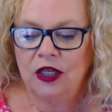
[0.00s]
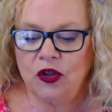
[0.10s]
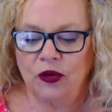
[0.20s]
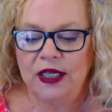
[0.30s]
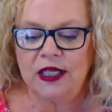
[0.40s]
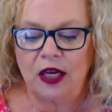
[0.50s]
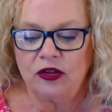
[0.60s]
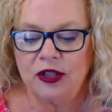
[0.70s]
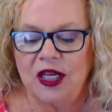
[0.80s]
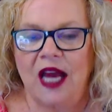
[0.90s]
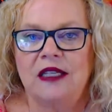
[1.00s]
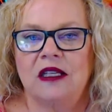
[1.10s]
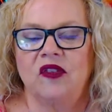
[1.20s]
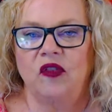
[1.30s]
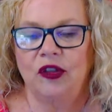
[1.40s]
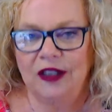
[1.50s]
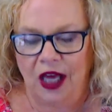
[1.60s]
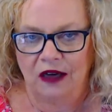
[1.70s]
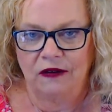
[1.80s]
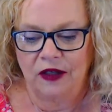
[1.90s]
So this exercise is for
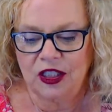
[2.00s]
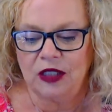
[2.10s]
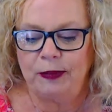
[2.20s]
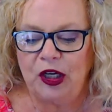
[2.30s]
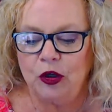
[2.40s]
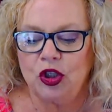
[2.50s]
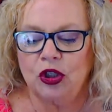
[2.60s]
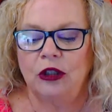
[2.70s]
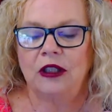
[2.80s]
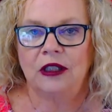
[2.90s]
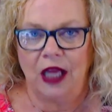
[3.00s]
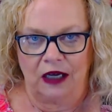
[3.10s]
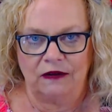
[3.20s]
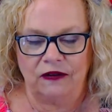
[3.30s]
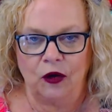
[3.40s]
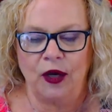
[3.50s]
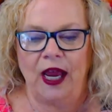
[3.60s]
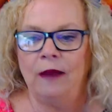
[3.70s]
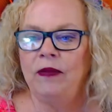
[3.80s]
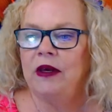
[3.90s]
love, spiritual love,
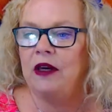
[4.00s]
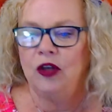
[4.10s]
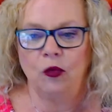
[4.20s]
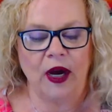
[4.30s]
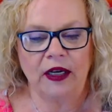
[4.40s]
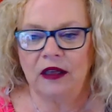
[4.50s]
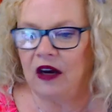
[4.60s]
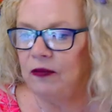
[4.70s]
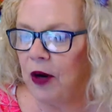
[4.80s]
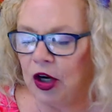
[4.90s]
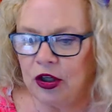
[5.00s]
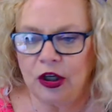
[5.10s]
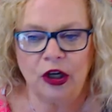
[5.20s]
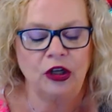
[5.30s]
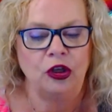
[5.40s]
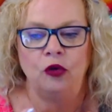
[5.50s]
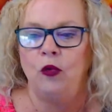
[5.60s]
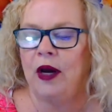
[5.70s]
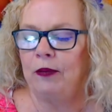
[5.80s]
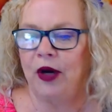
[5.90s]
okay? You want a love partner, you
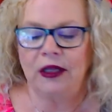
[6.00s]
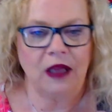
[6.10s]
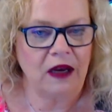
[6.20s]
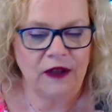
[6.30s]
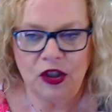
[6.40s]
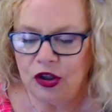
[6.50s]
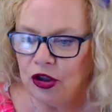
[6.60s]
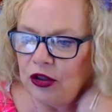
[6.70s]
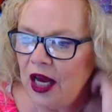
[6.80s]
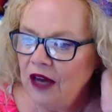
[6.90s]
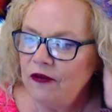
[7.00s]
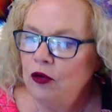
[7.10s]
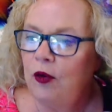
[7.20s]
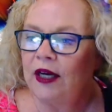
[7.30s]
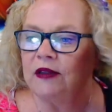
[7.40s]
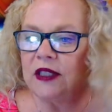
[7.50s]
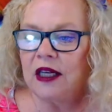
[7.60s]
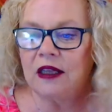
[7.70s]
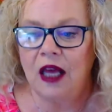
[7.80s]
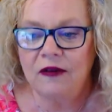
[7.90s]
want to bring love into your life, you want to
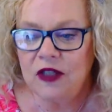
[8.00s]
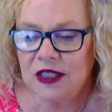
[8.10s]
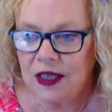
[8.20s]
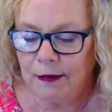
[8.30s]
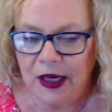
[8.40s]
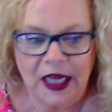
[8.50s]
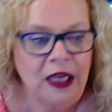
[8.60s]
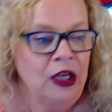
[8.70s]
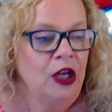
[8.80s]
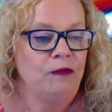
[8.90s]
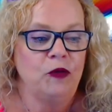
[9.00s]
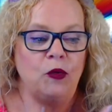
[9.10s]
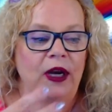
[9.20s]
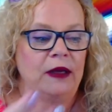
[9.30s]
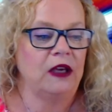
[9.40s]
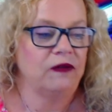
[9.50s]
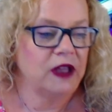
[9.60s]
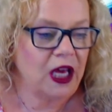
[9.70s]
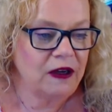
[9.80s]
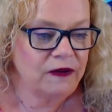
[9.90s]
send love to somebody, you want to give
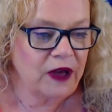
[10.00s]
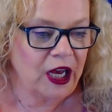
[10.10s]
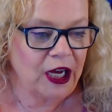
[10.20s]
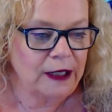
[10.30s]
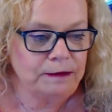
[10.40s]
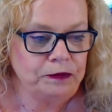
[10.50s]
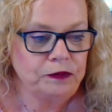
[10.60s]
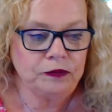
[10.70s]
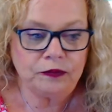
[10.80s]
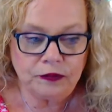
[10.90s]
love um